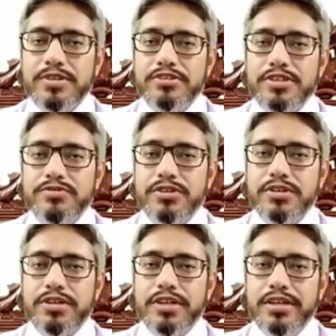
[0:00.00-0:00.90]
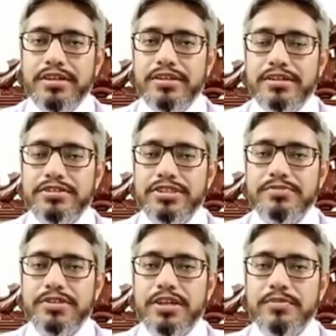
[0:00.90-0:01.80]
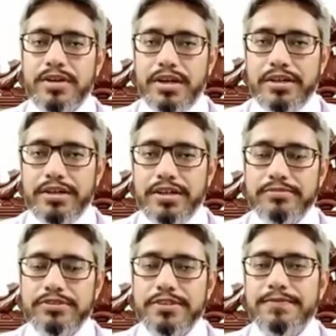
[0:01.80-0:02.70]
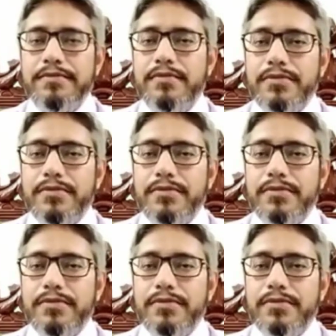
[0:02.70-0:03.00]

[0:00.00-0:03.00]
semester for internships and part-times.